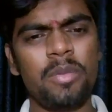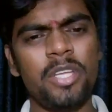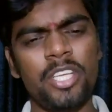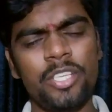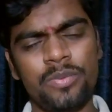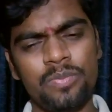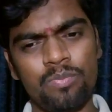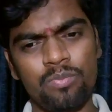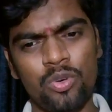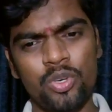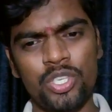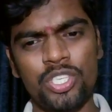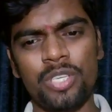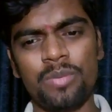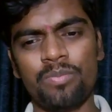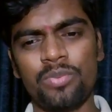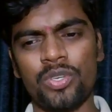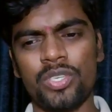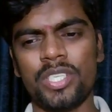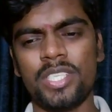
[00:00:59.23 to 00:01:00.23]
is most
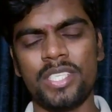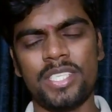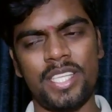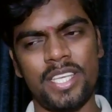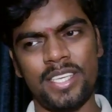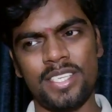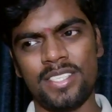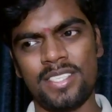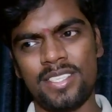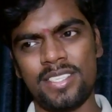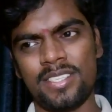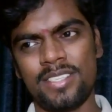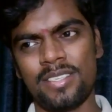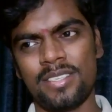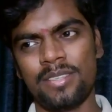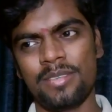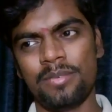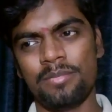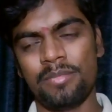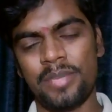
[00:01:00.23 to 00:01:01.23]
important things.
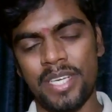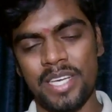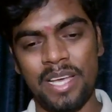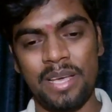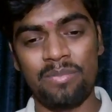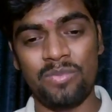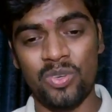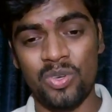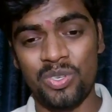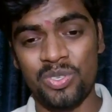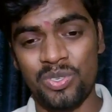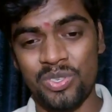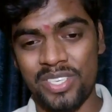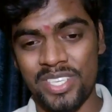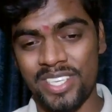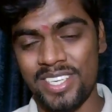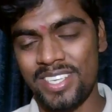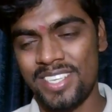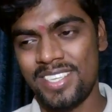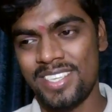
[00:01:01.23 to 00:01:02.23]
But I am
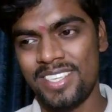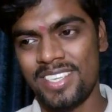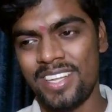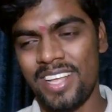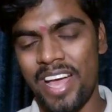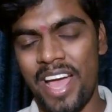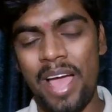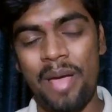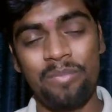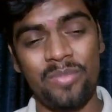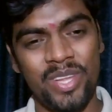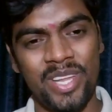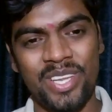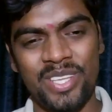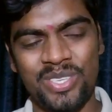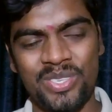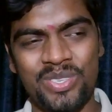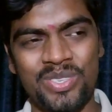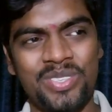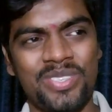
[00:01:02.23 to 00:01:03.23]

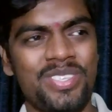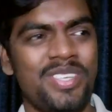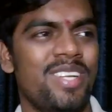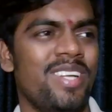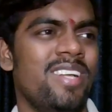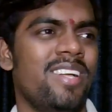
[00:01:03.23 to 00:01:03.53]
telling you,